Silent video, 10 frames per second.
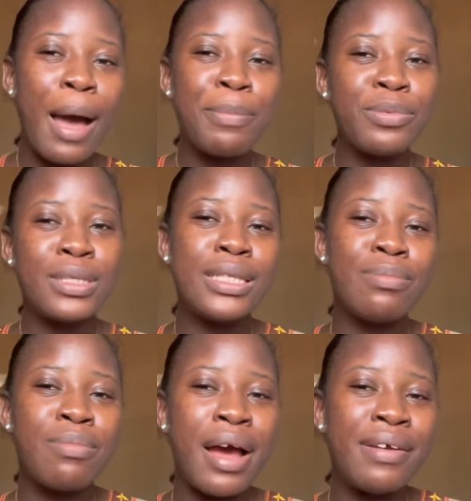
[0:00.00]
happens
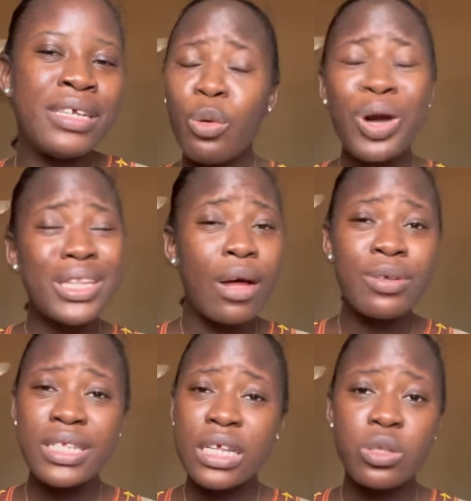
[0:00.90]
in marriage. What I
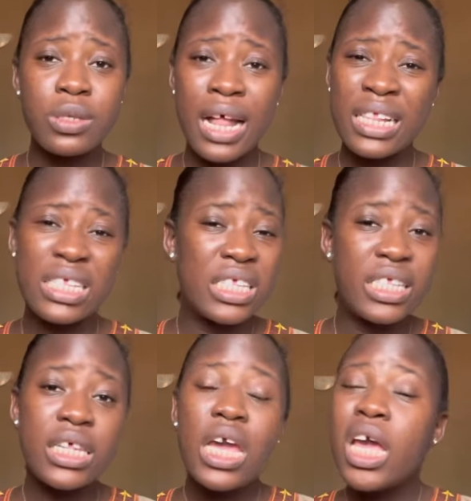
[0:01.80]
would say to that is,
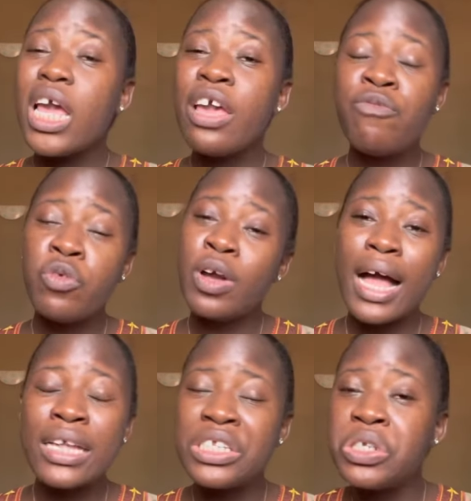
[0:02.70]
if you
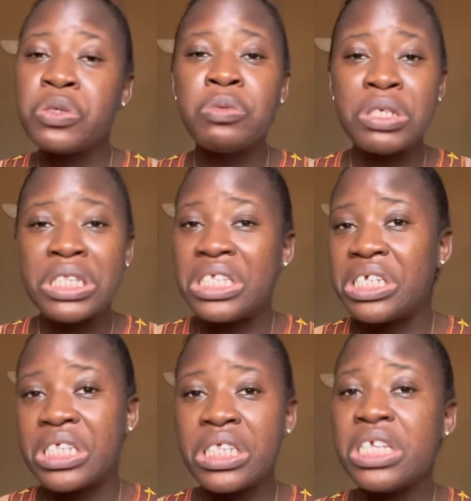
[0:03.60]
can deal with
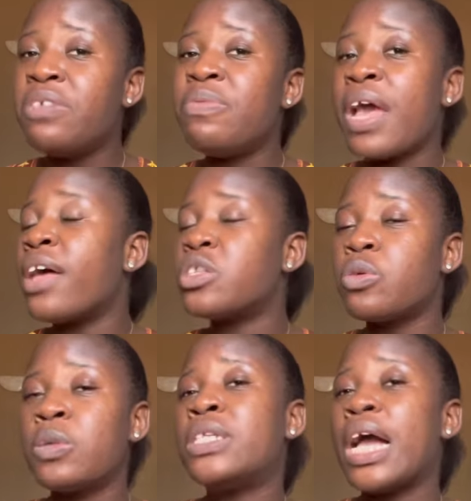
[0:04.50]
cheating, if you are
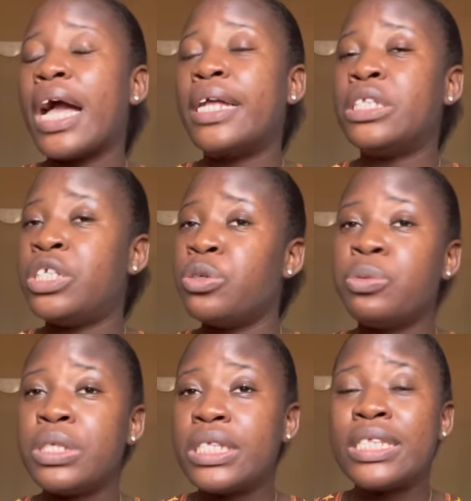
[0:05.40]
someone that can deal
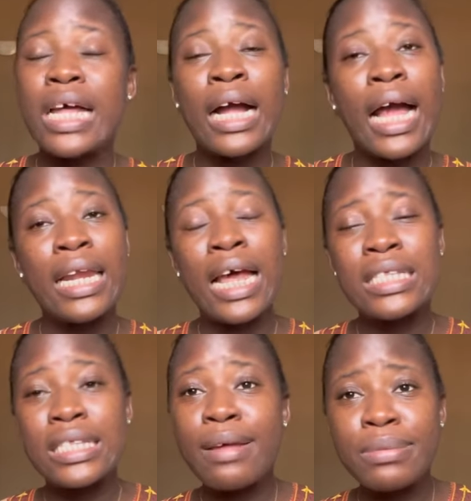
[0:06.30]
with it and can
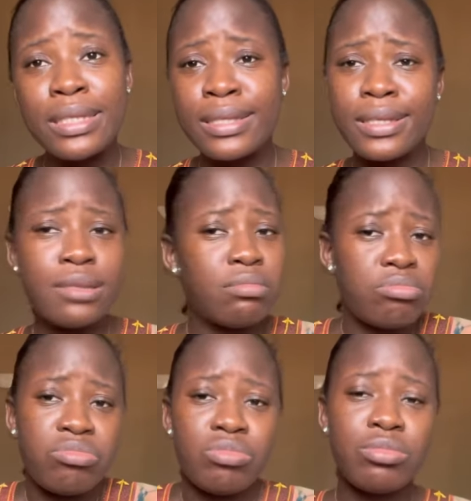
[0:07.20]
accept it,
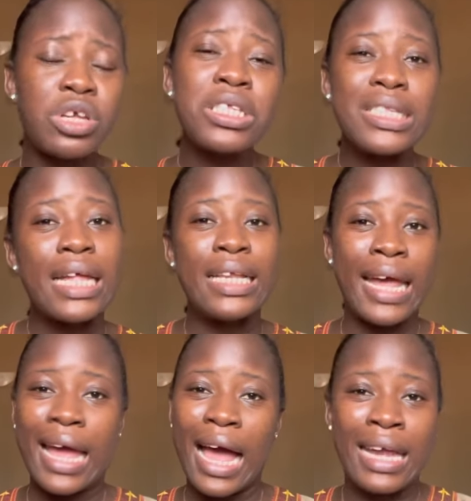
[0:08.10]
just stay
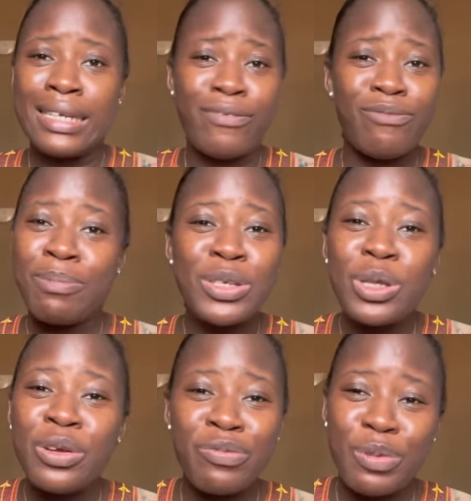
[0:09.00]
there and make
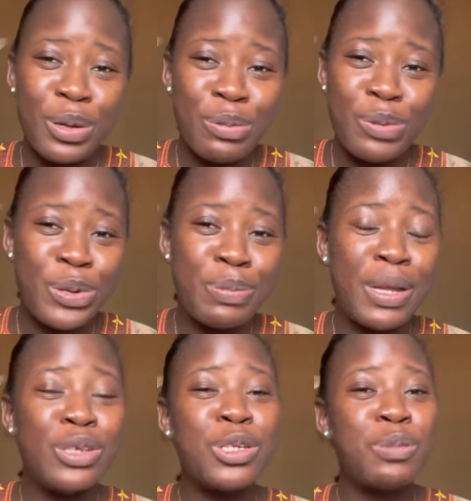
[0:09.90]
sure you forgive your
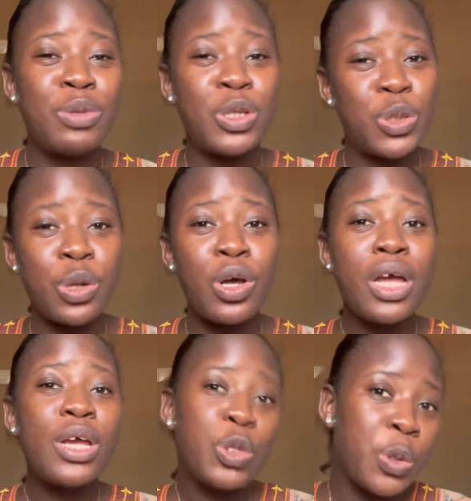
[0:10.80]
husband. Just make sure
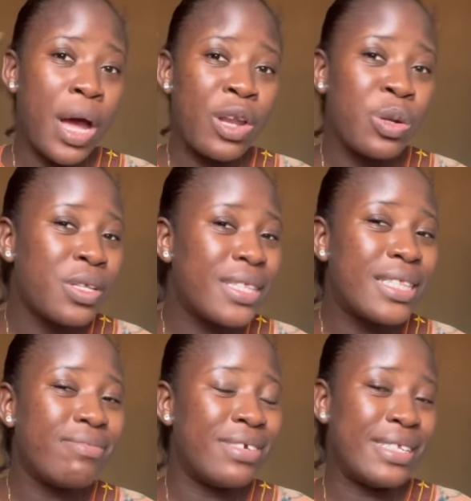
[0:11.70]
you are not
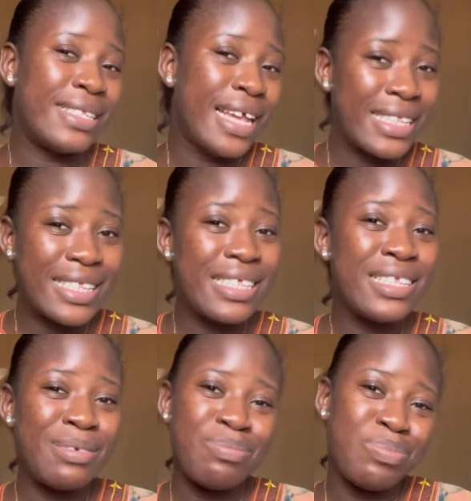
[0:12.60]
resenting
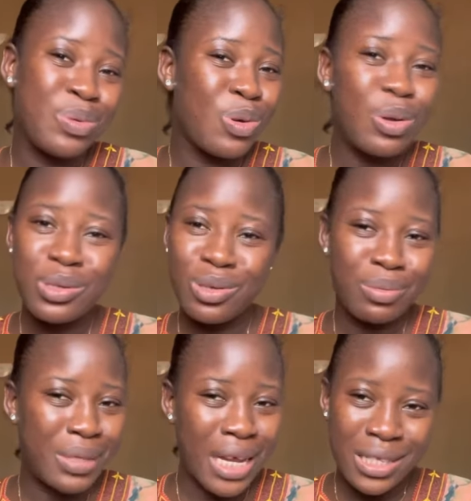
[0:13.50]
him because
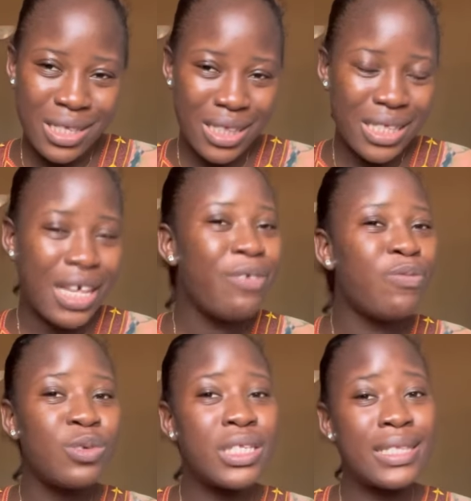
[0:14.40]
of that. If
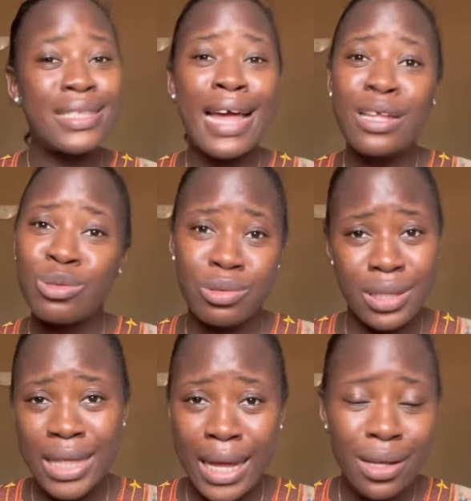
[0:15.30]
you decide to
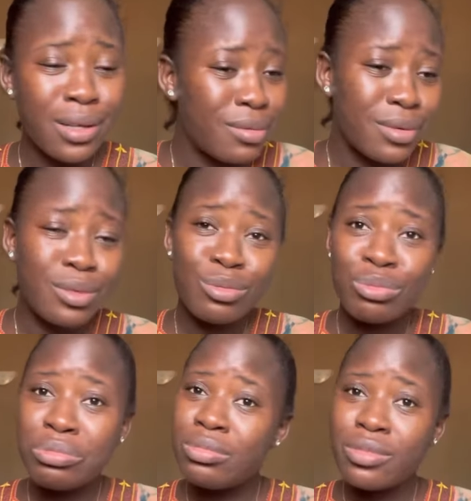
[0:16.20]
stay,
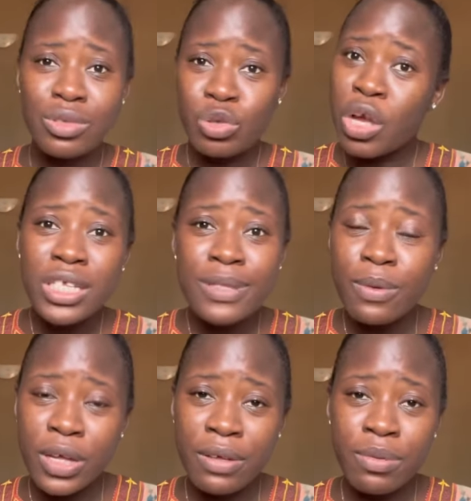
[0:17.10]
just
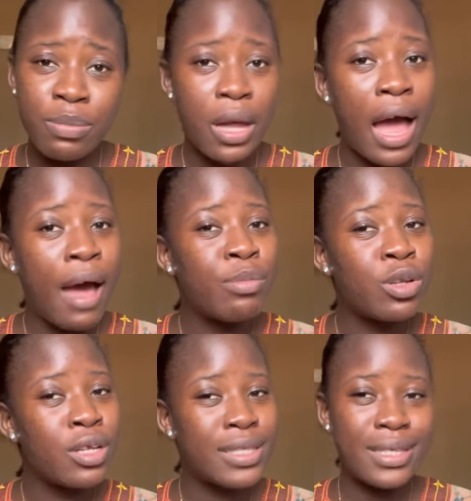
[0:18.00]
forgive him. I'm
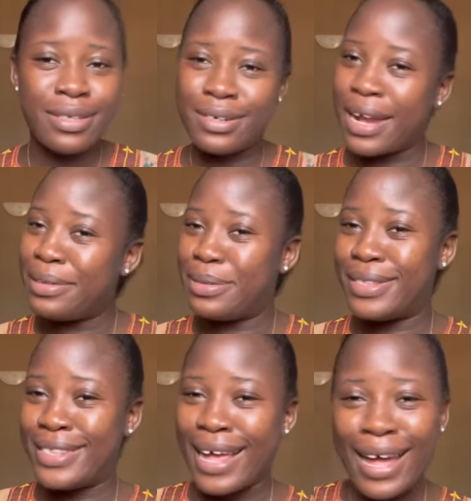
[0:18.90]
not trying to
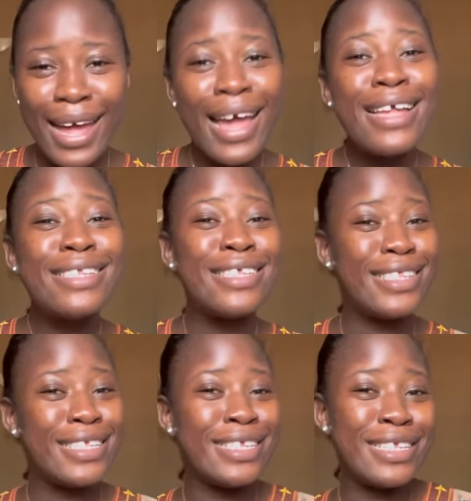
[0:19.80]
say
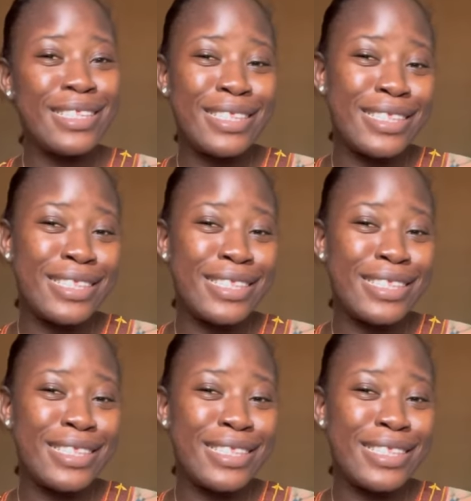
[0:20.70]
cheating is